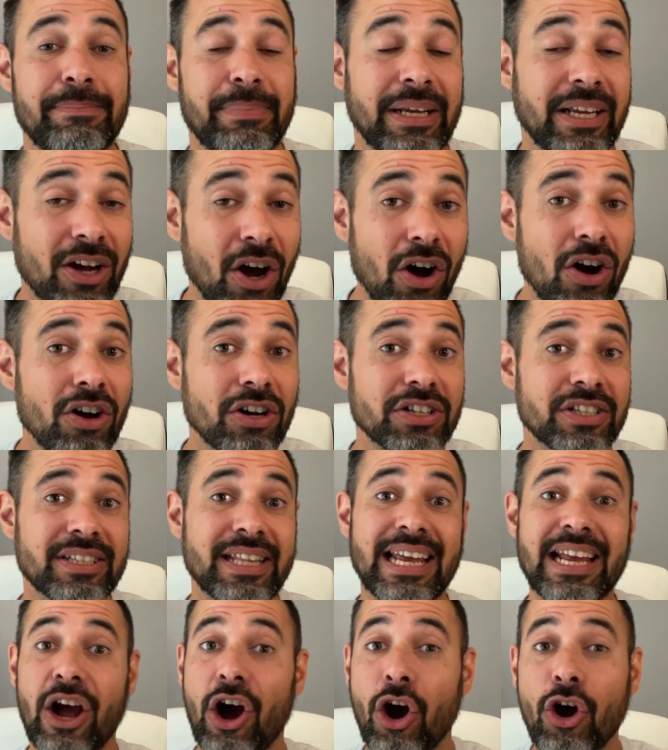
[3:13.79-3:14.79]
because
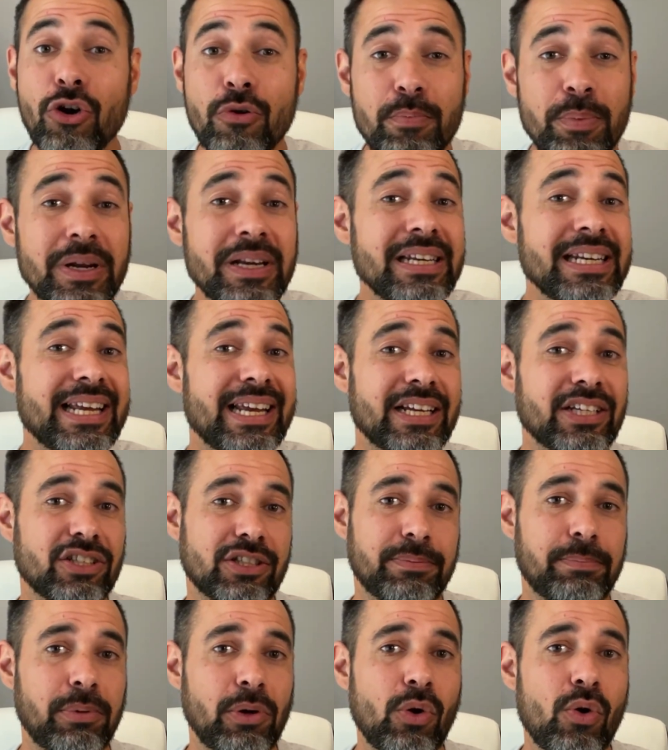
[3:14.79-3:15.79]
they openly
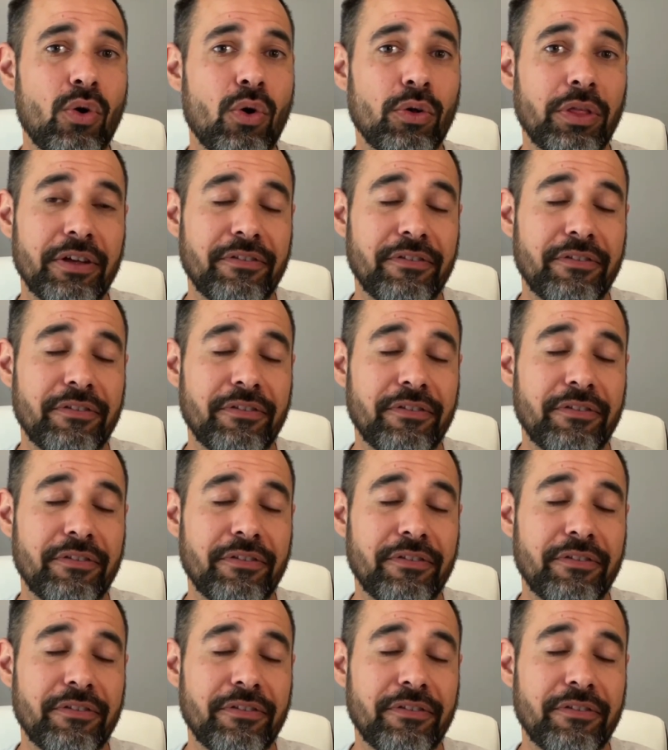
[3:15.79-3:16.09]
explore